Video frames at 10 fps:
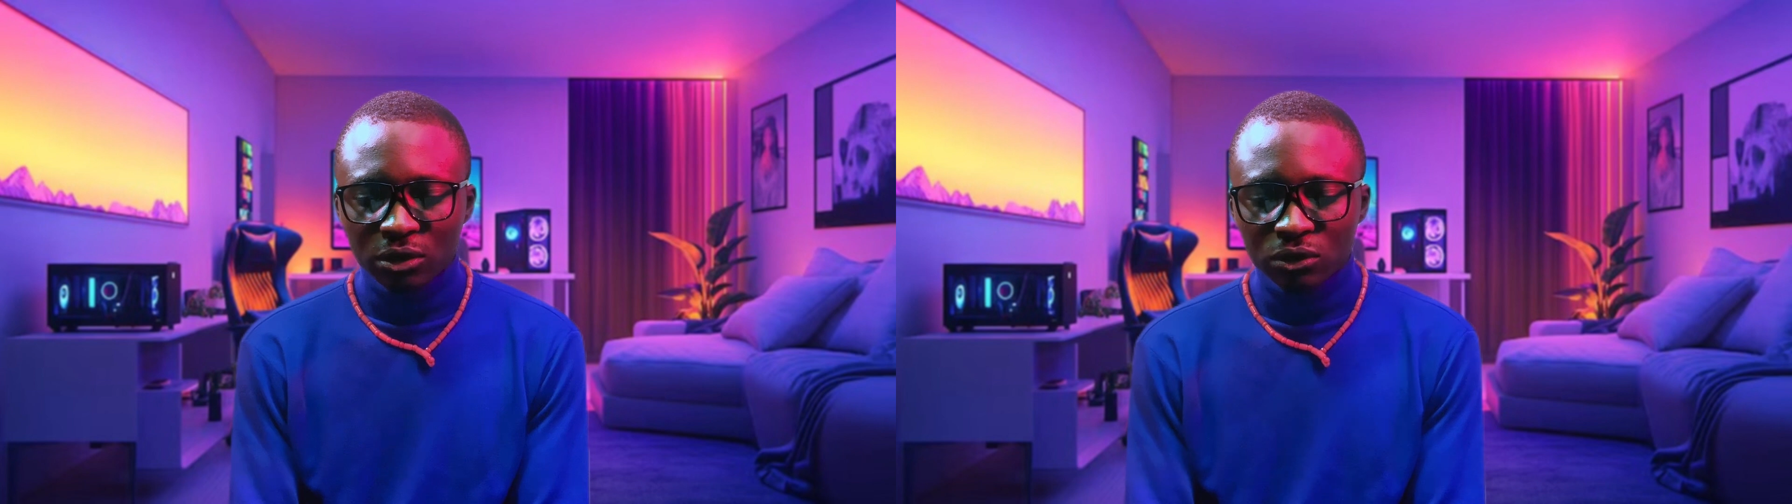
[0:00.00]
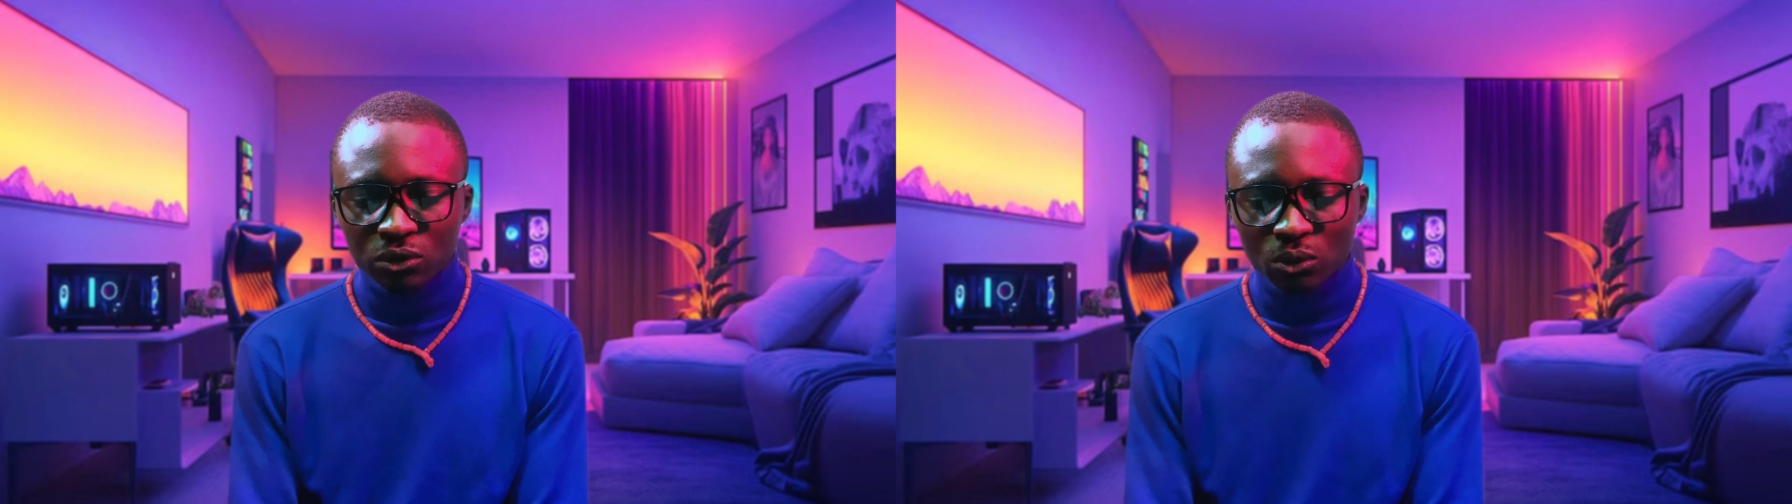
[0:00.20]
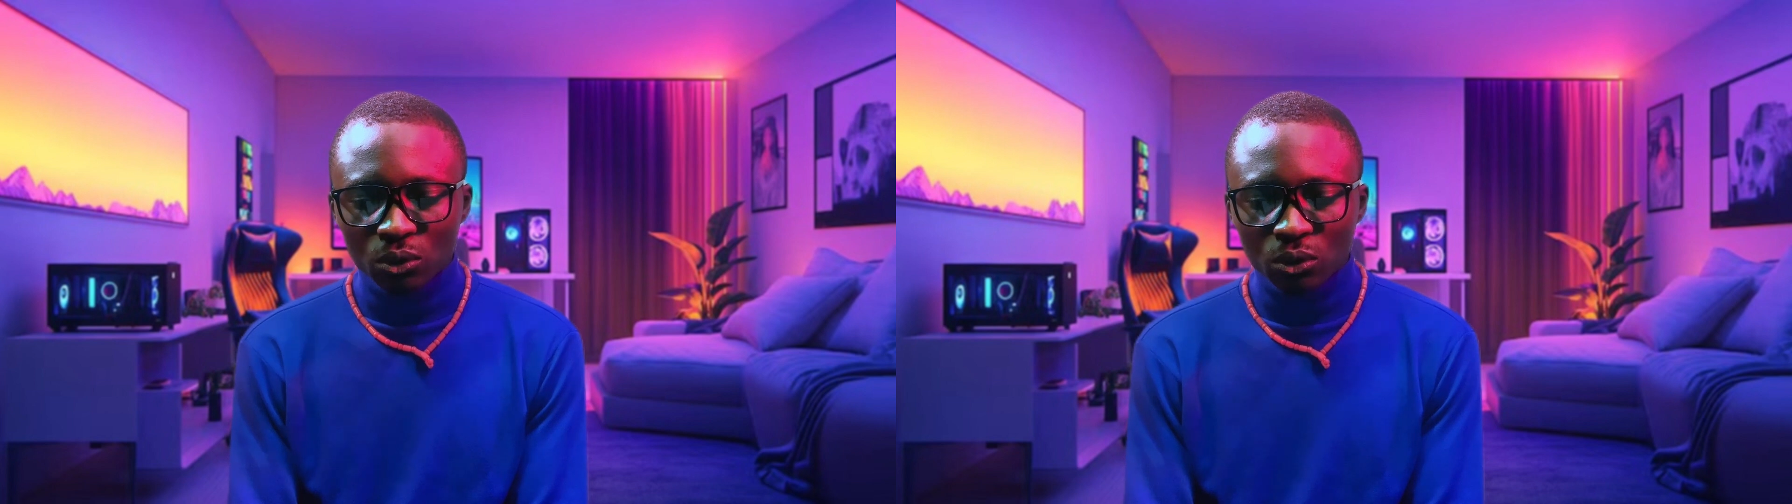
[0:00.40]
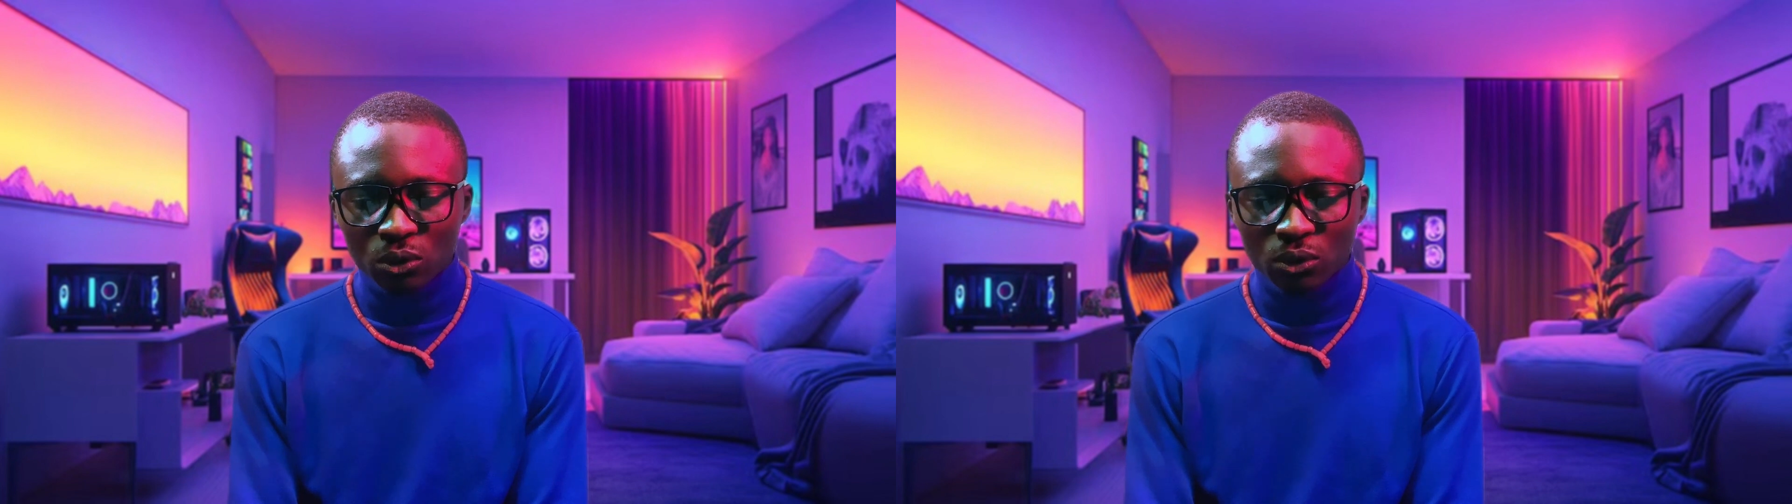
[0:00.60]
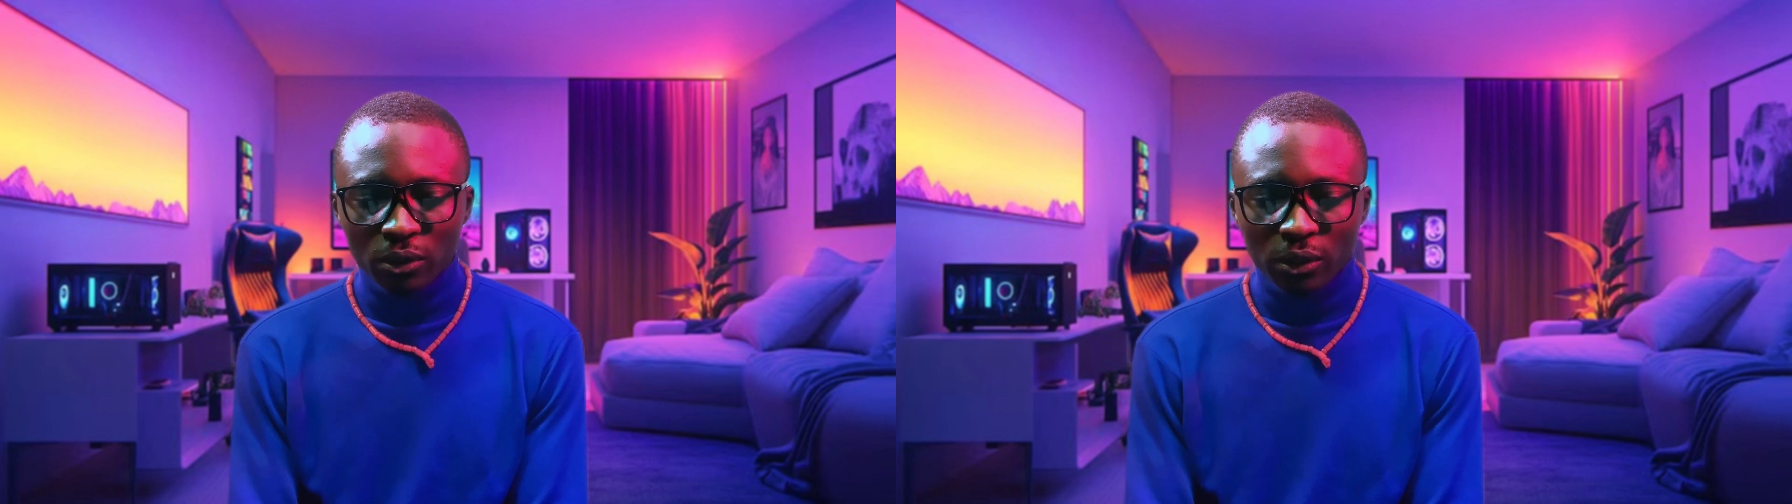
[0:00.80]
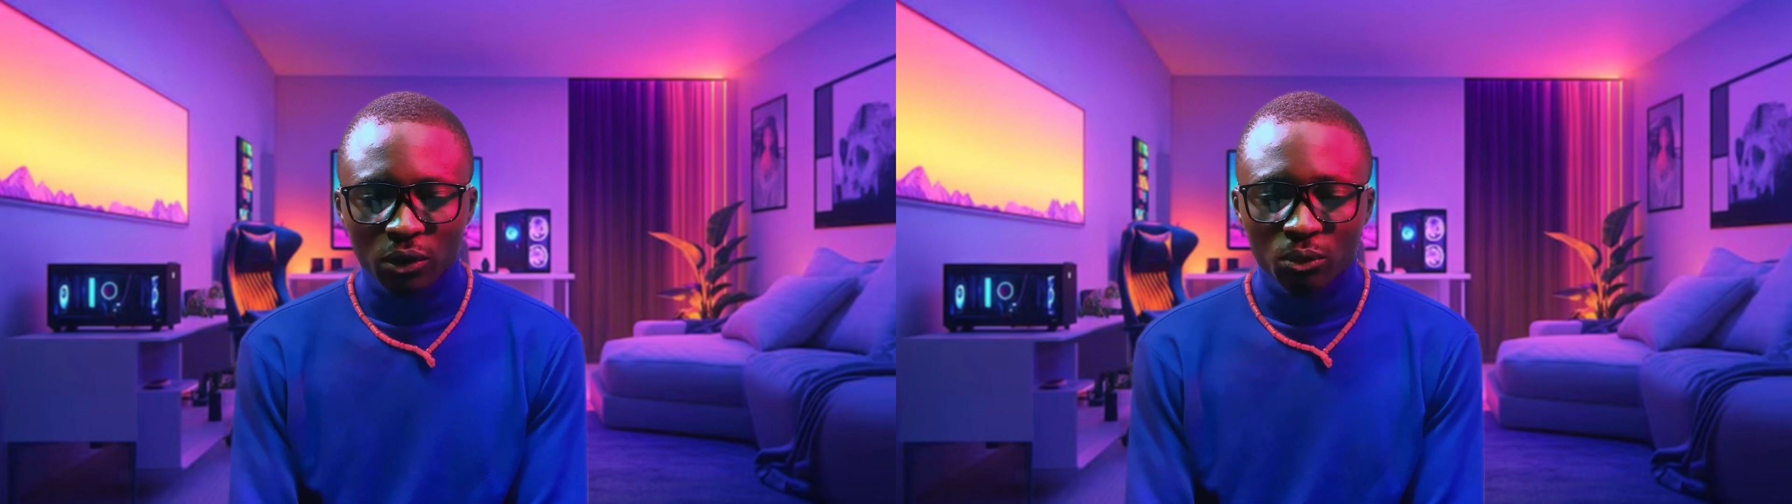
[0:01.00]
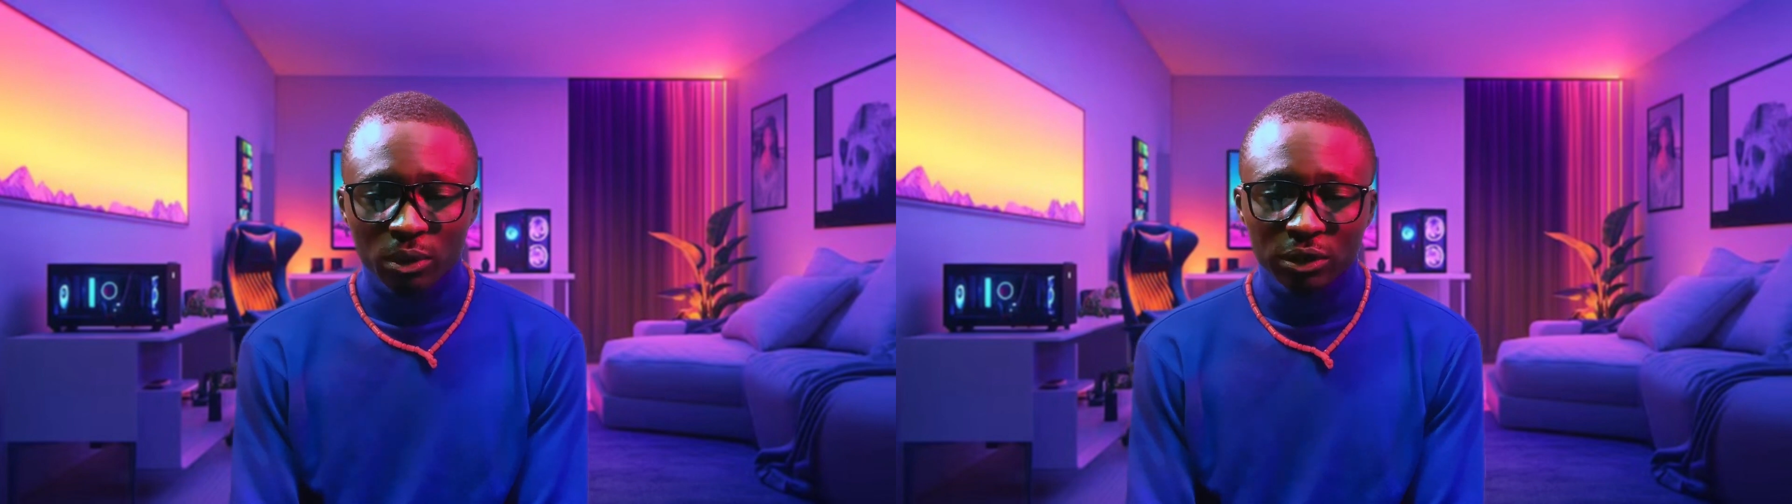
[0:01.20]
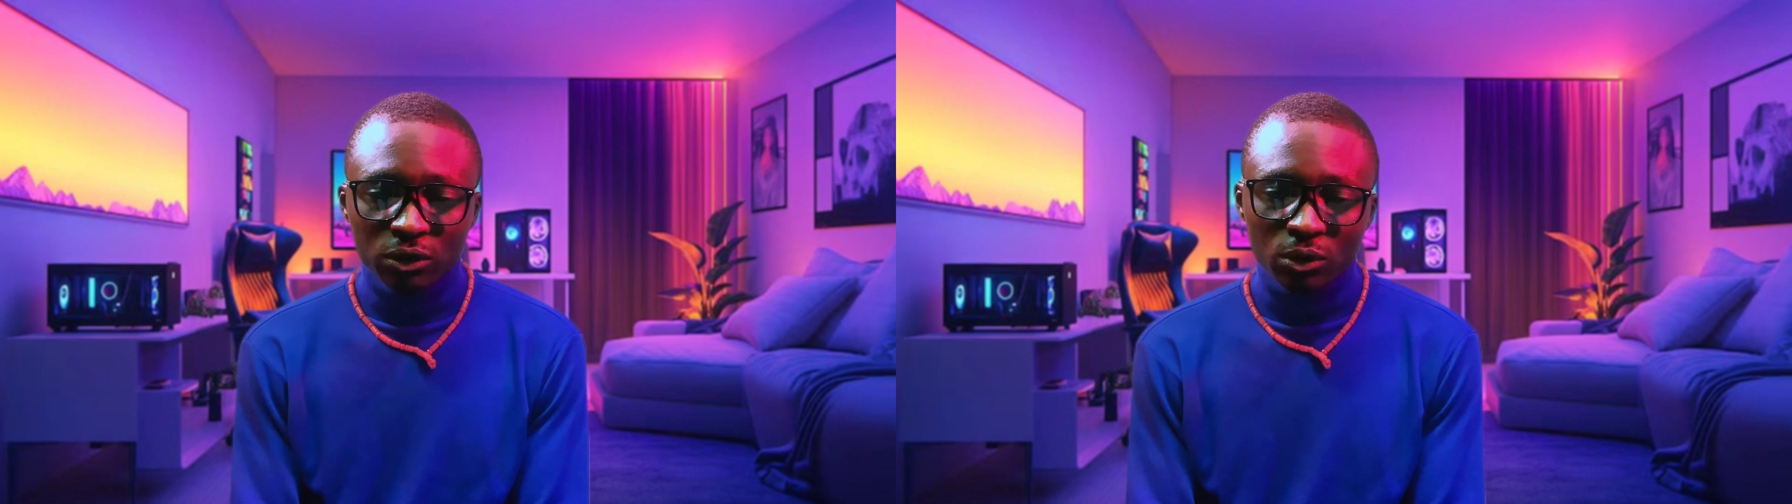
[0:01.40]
So when it